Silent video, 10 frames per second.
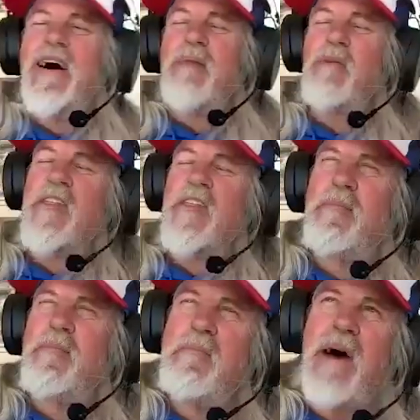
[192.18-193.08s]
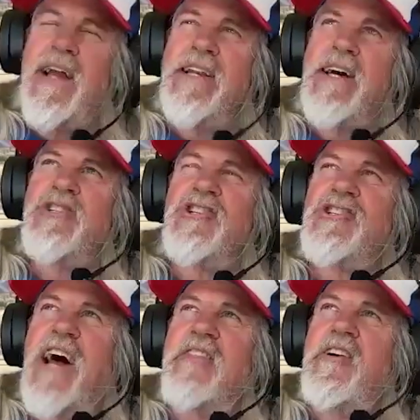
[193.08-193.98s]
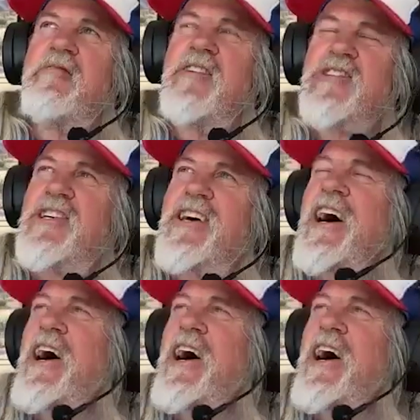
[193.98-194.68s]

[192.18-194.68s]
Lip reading: already there in my mind. It's just not there physically.